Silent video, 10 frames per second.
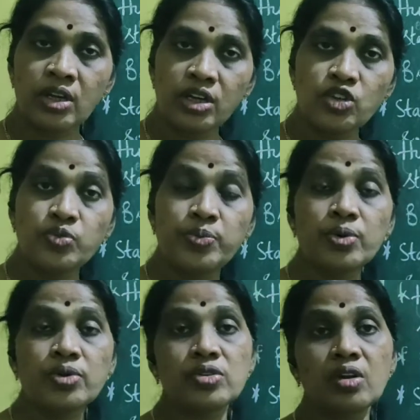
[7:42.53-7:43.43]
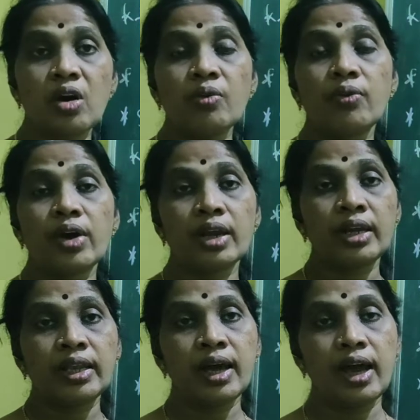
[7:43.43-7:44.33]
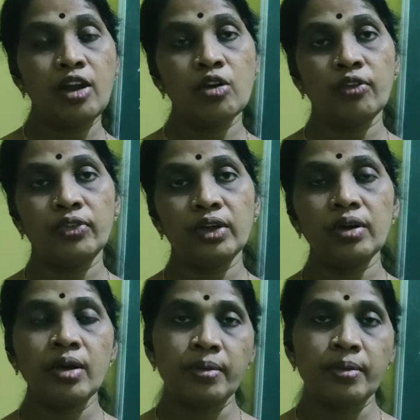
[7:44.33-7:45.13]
disputes now were in the hand of the